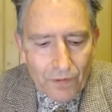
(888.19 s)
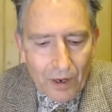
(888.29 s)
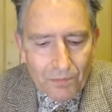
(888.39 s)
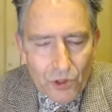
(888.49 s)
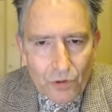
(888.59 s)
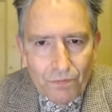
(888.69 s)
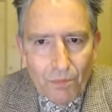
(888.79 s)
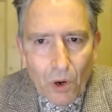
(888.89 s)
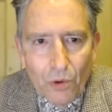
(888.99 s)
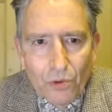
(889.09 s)
sort of
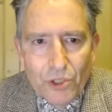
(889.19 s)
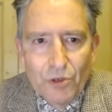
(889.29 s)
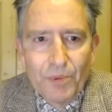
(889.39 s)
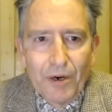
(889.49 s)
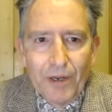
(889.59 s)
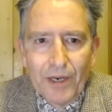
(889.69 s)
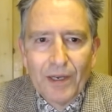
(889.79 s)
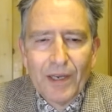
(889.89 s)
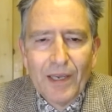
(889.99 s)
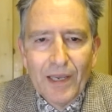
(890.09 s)
moral
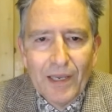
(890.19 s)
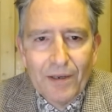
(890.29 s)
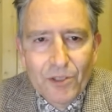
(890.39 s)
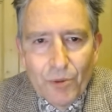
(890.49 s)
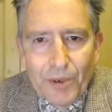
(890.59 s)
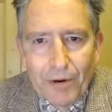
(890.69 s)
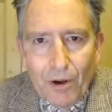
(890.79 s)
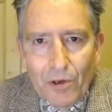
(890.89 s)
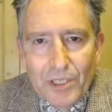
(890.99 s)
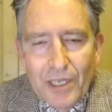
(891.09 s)

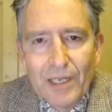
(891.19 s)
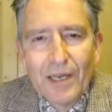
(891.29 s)
superiority.